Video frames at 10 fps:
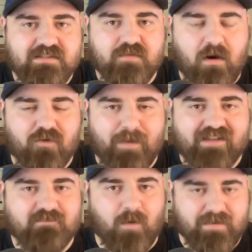of college
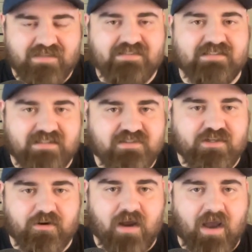basketball, be a six
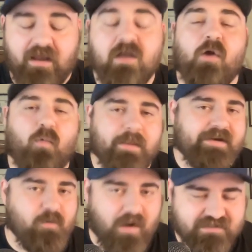year guy. Whether
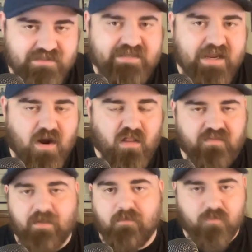he wants to take all of
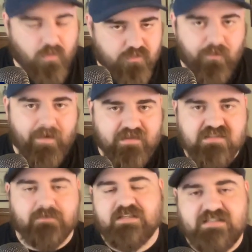them, of course, remains
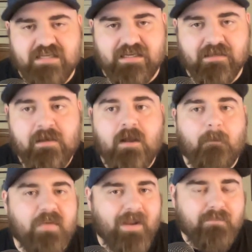to be seen.
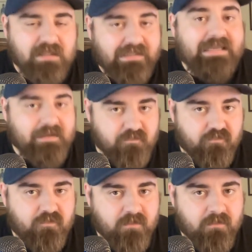But I
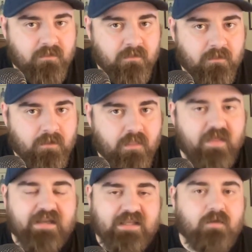believe
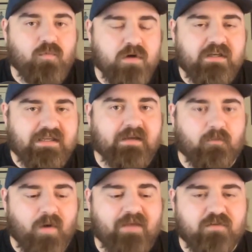that he would get
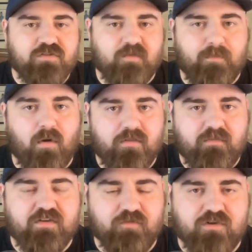waivers for both of
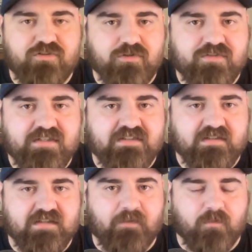his first two
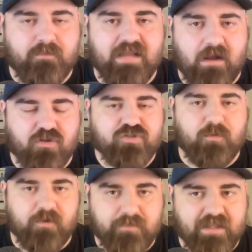seasons and would be
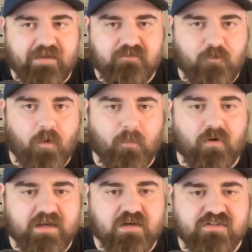eligible to play four
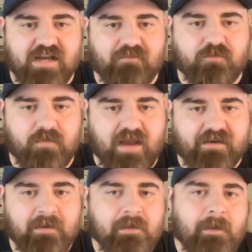more years after that.
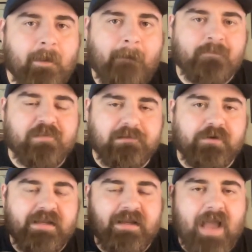
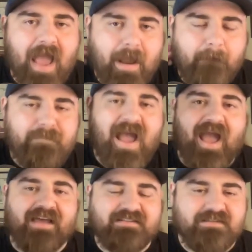Looking
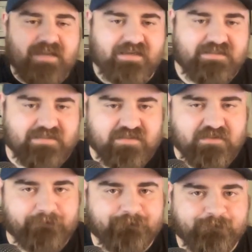past next season,